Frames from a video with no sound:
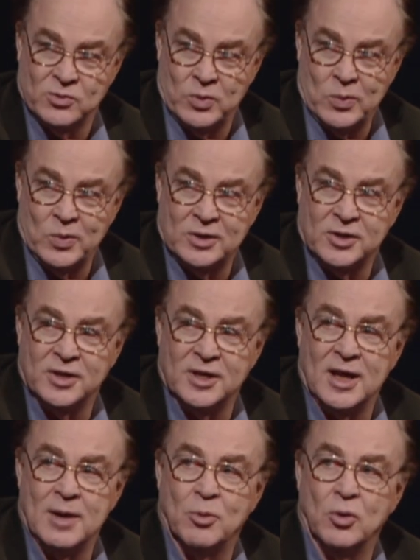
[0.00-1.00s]
So we went to
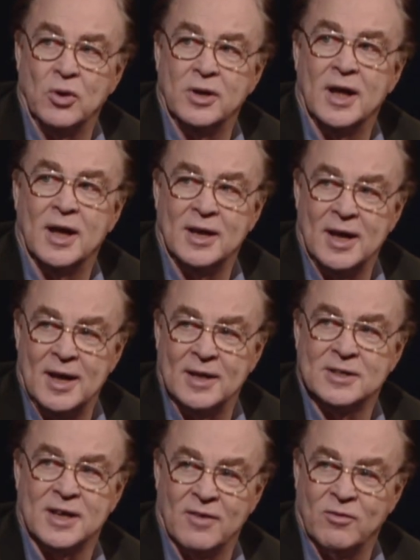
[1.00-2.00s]
the neighborhood and had to
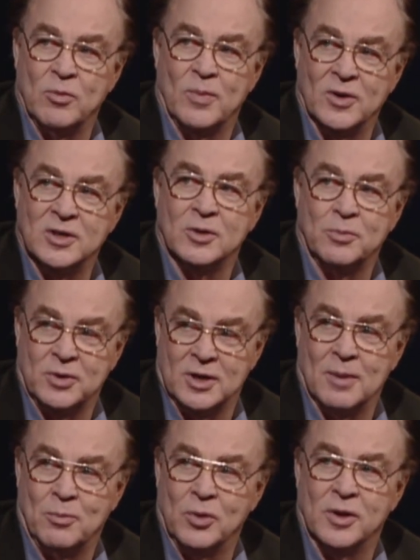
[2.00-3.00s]
ask everyone to
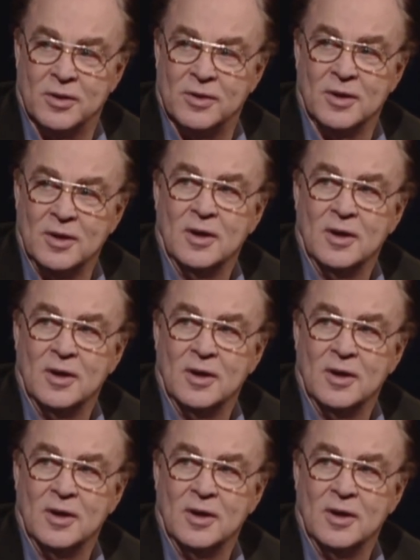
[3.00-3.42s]
put up with